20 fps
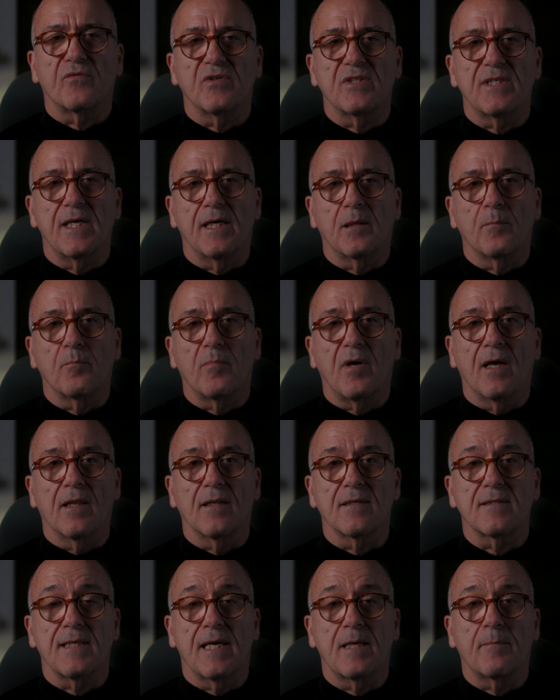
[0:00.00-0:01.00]
taking
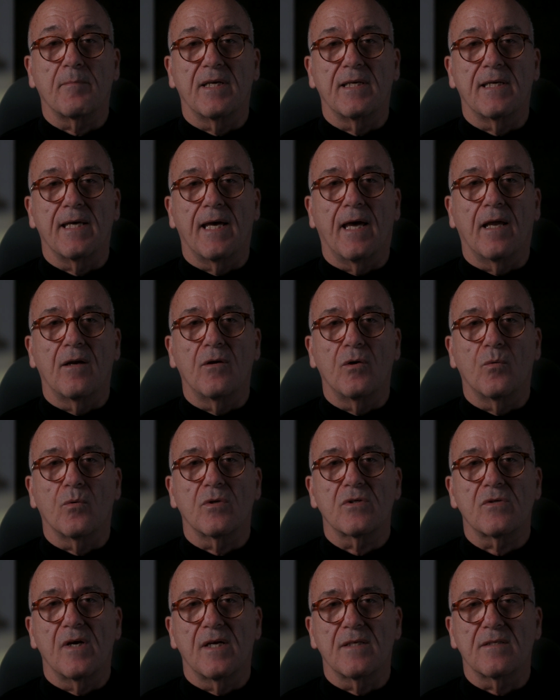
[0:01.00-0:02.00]
pilots like my dad who were
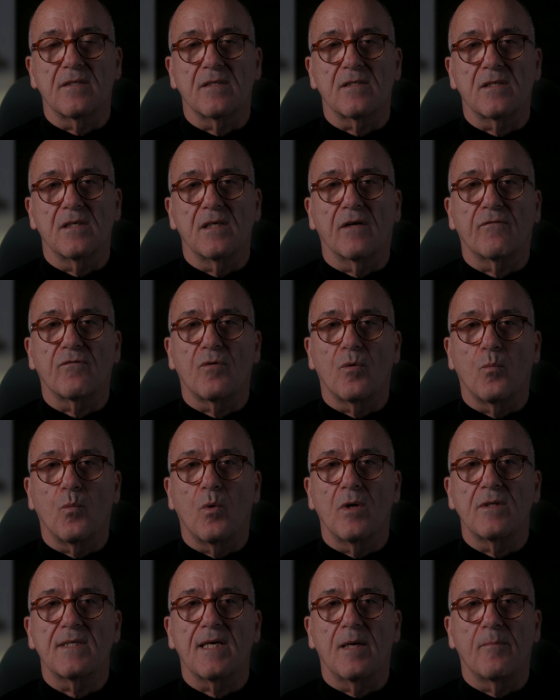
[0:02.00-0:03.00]
transitioning from
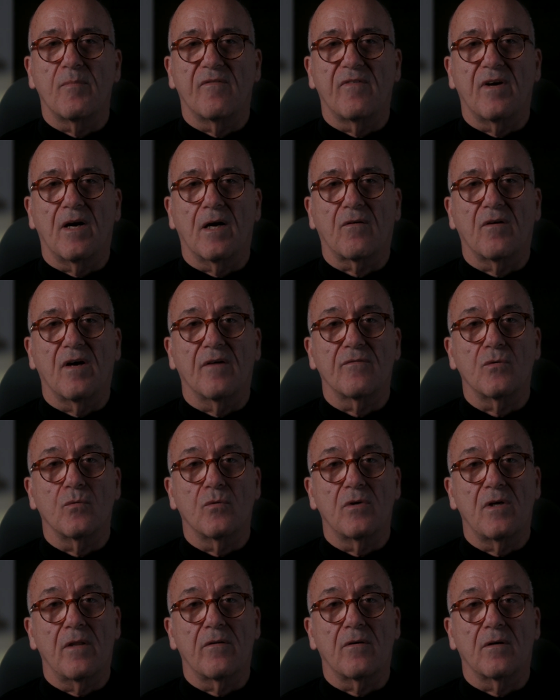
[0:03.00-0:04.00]
one type of aircraft to
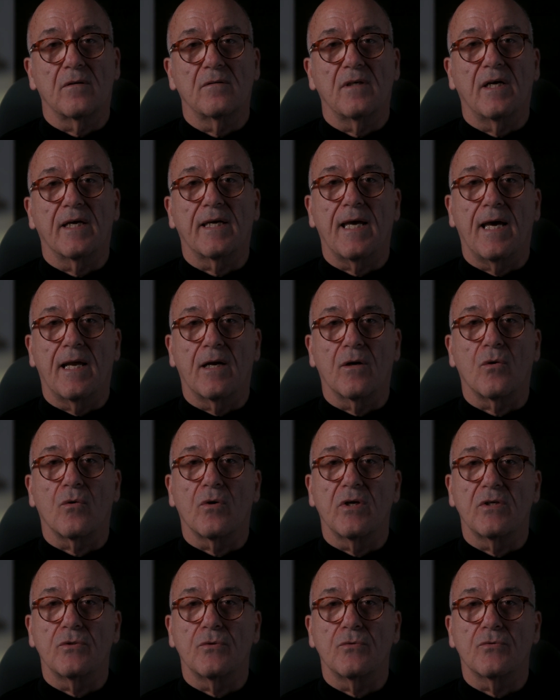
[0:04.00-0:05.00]
another, a
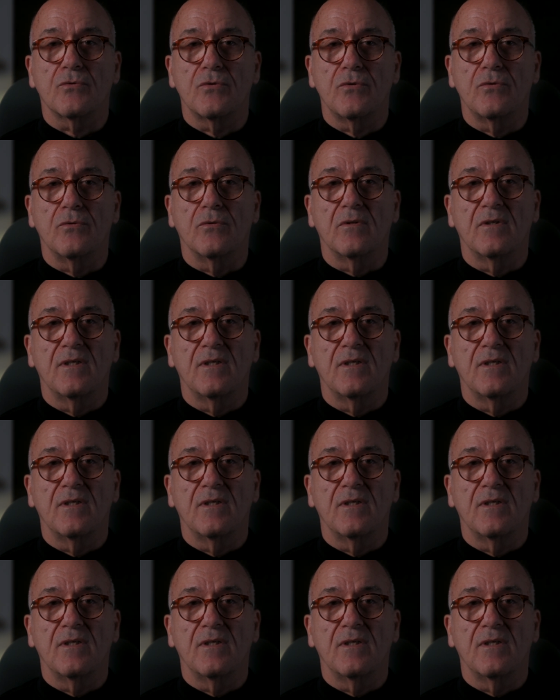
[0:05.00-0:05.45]
Category 2 student,